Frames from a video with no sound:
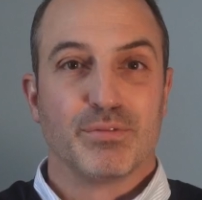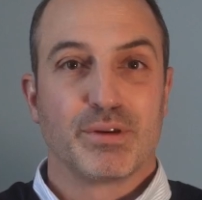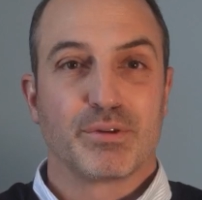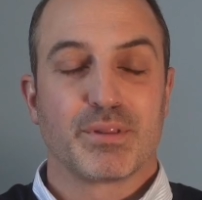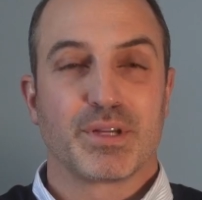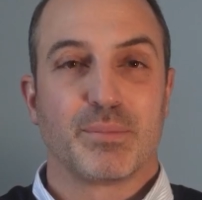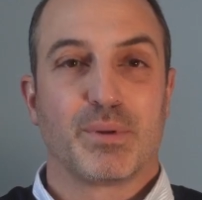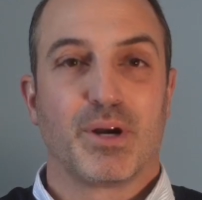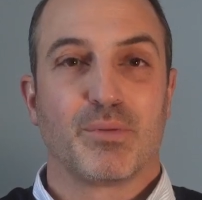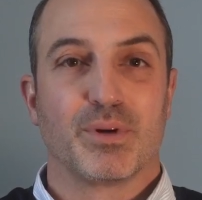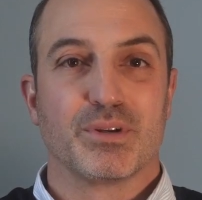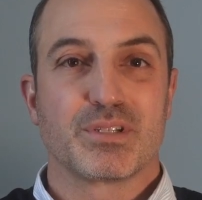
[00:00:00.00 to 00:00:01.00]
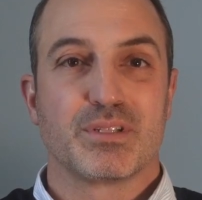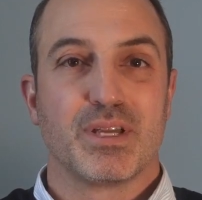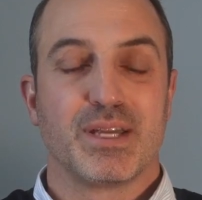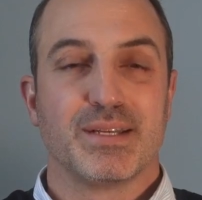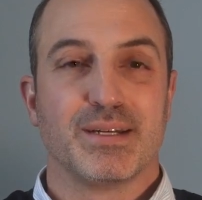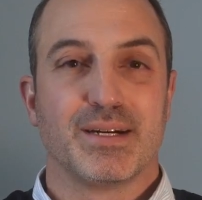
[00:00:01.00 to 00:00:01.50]
Favorite thing about real
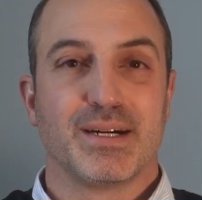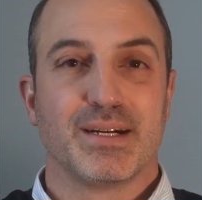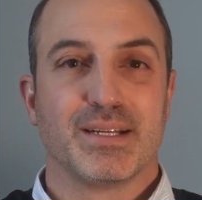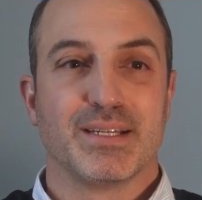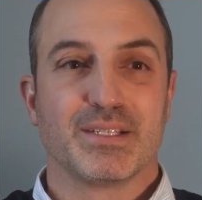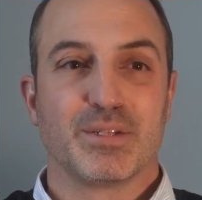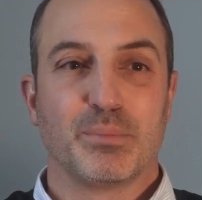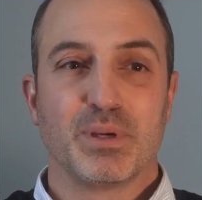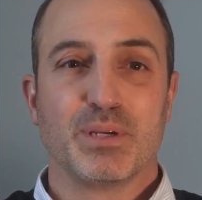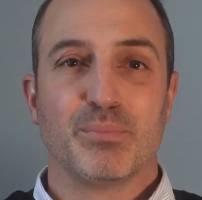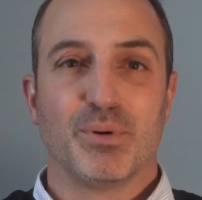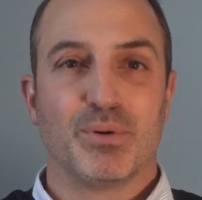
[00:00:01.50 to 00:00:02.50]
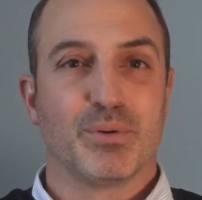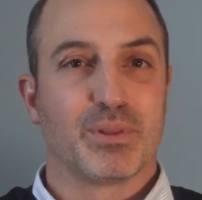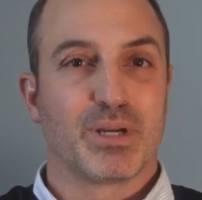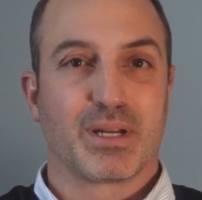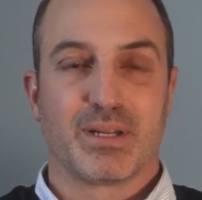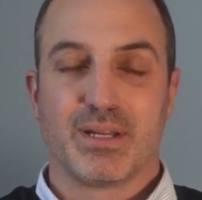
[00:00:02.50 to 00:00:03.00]
estate uh, is the people,
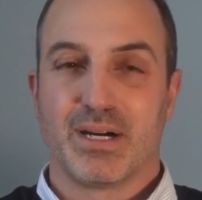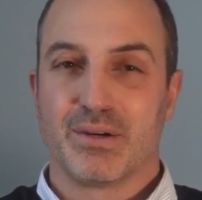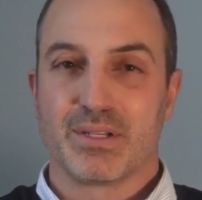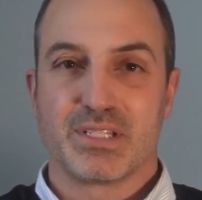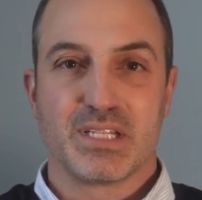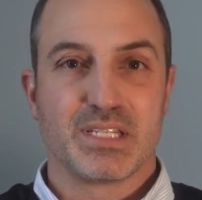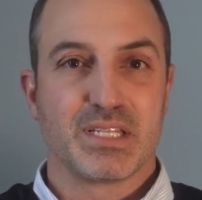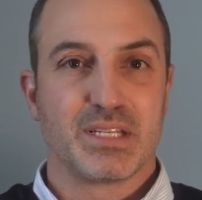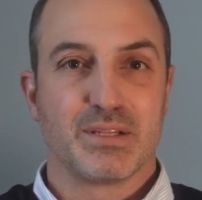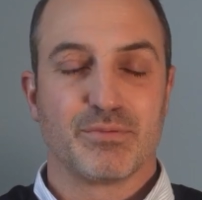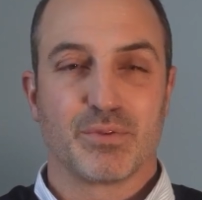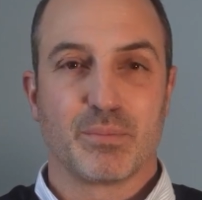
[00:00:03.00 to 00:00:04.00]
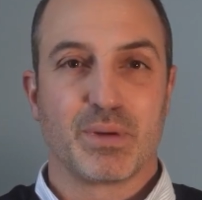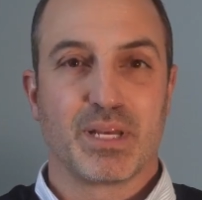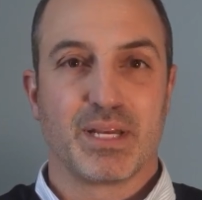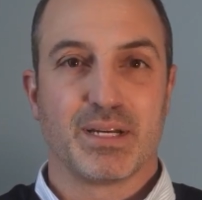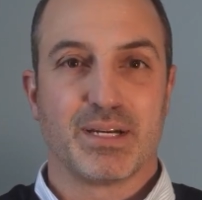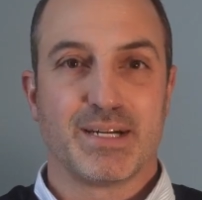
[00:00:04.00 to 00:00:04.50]
without a doubt. It's easy for
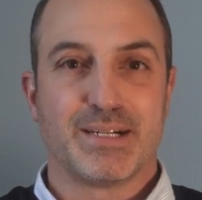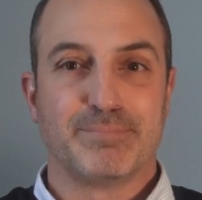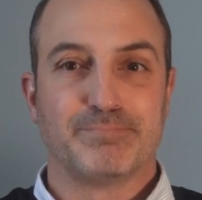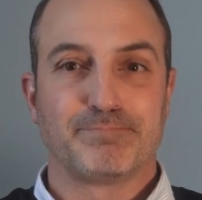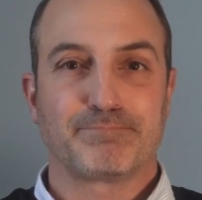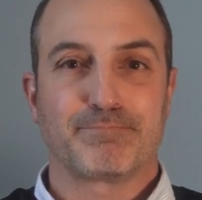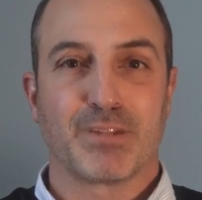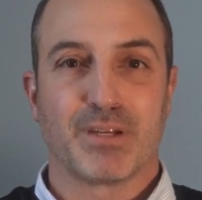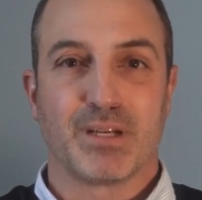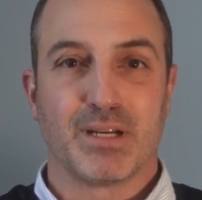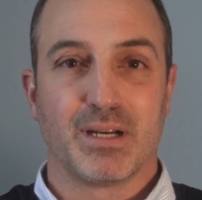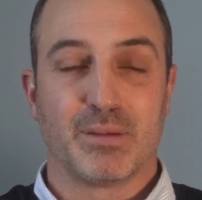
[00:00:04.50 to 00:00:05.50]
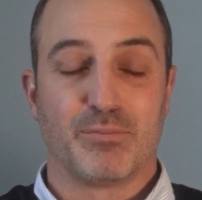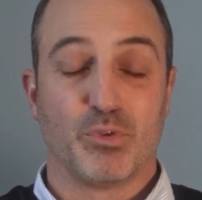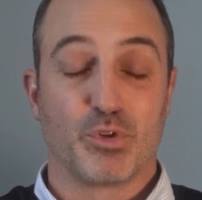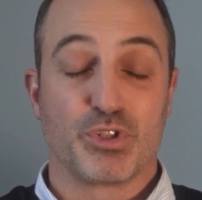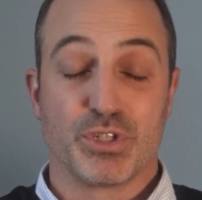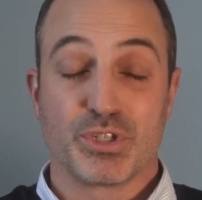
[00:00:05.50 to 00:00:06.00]
me. Um, uh, I'm
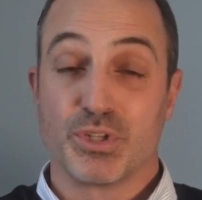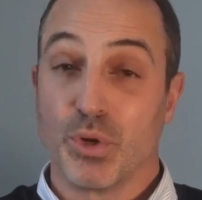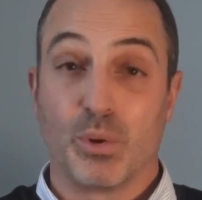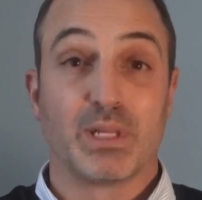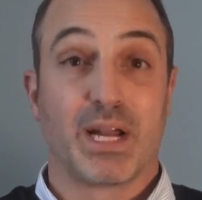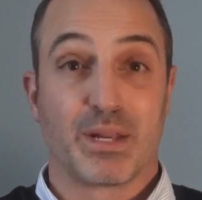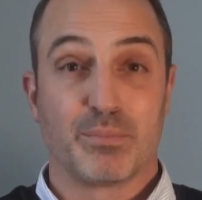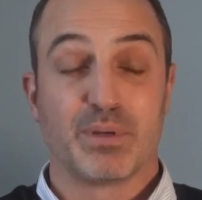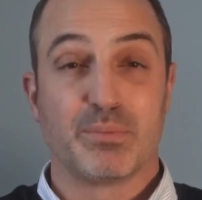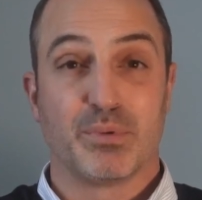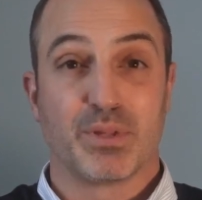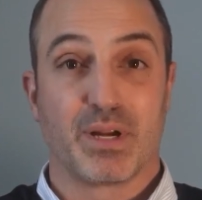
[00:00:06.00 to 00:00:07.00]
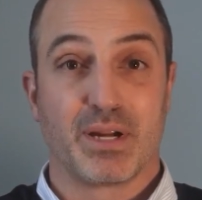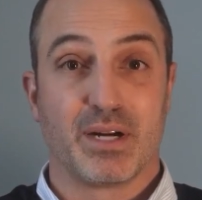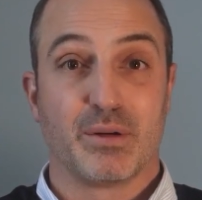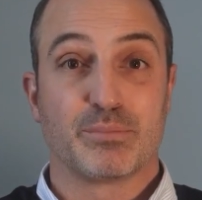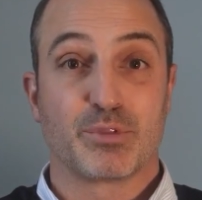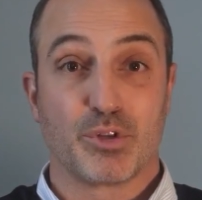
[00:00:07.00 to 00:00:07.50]
fortunate to know a lot of the people that I
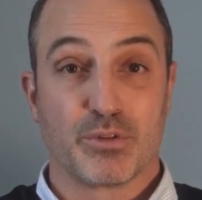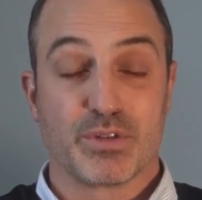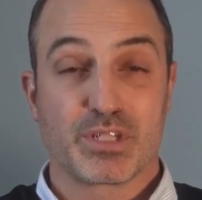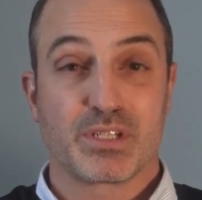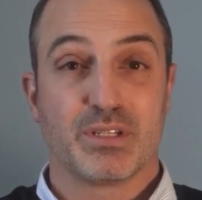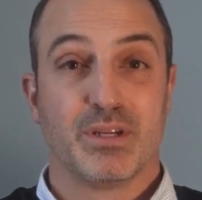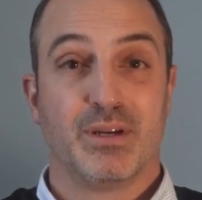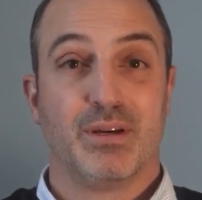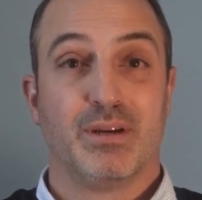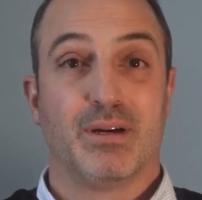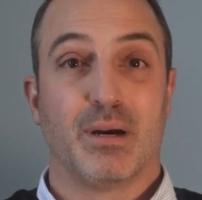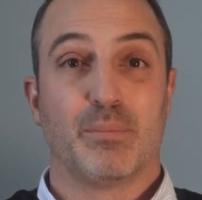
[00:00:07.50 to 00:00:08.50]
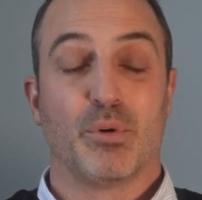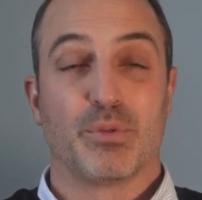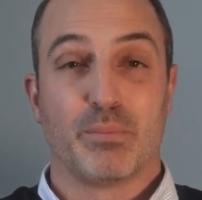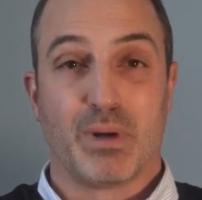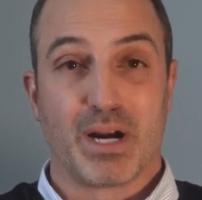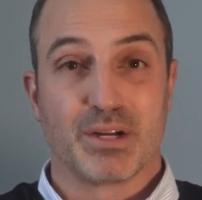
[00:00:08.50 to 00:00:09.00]
help service on
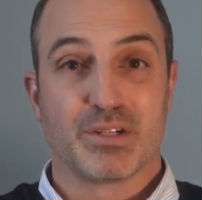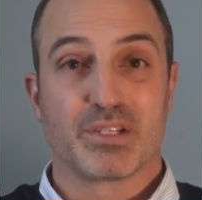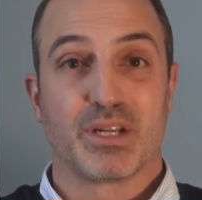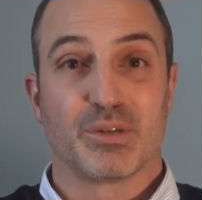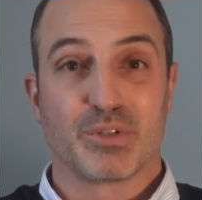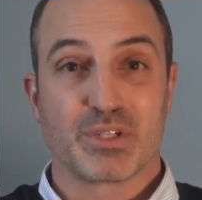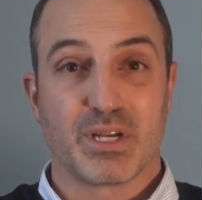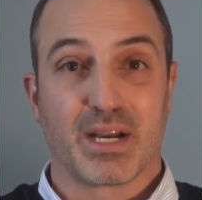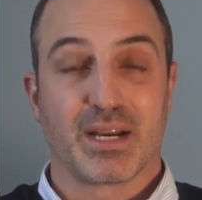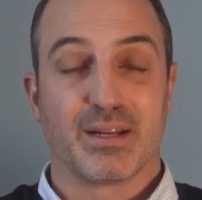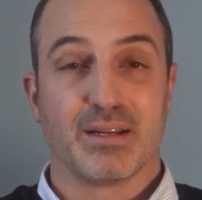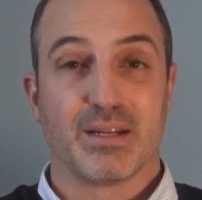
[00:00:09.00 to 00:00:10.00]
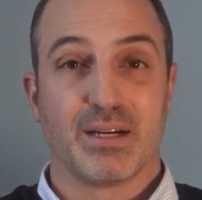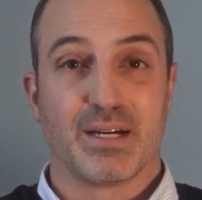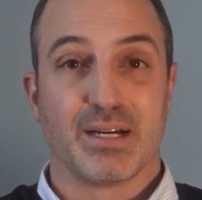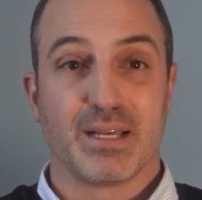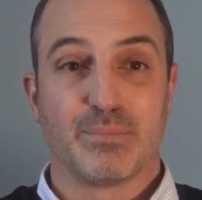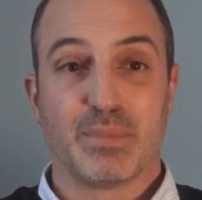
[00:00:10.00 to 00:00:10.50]
both the buyer and seller side, and
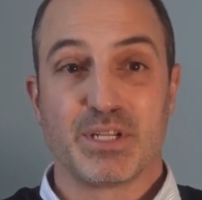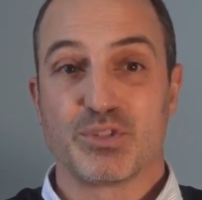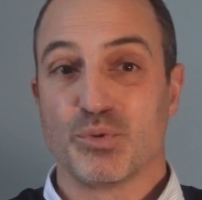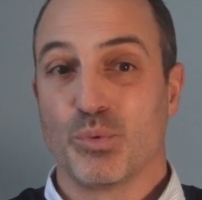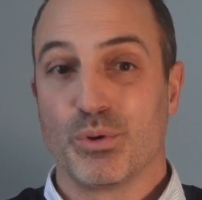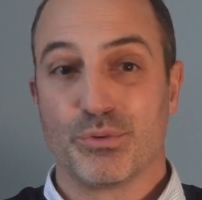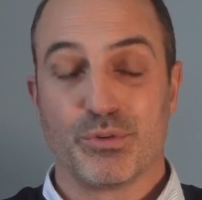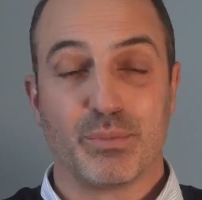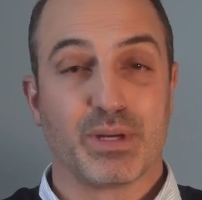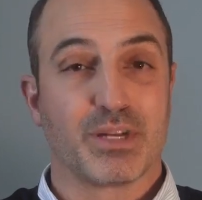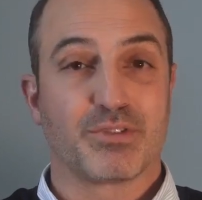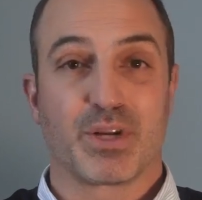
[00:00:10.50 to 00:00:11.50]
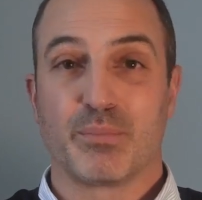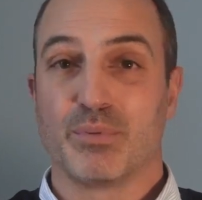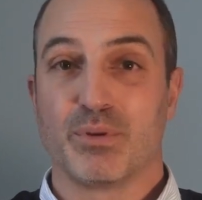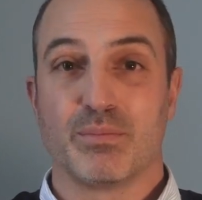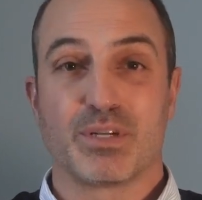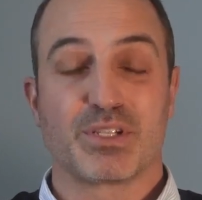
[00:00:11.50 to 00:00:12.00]
uh, it means the world to me. I try to
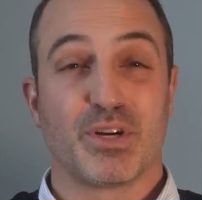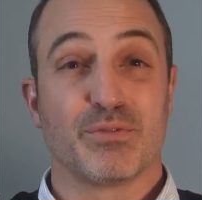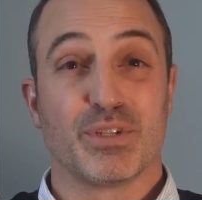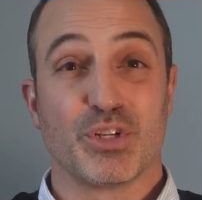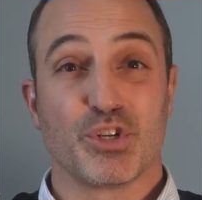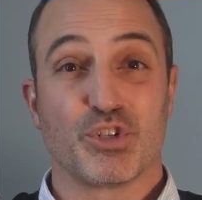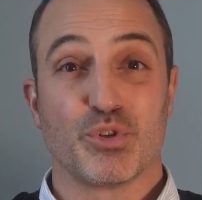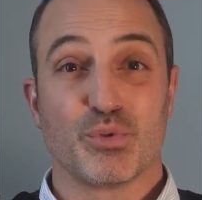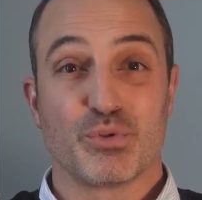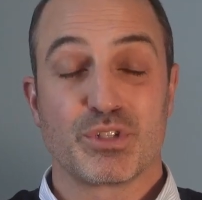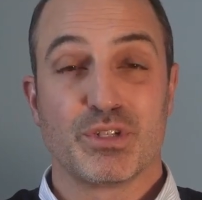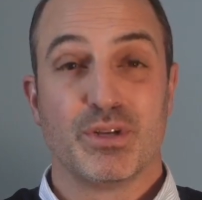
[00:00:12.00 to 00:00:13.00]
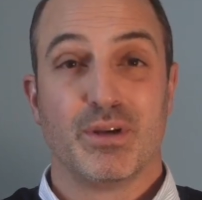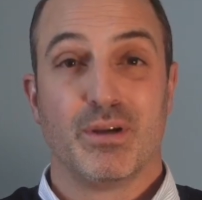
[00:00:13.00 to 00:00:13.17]
put myself in their shoes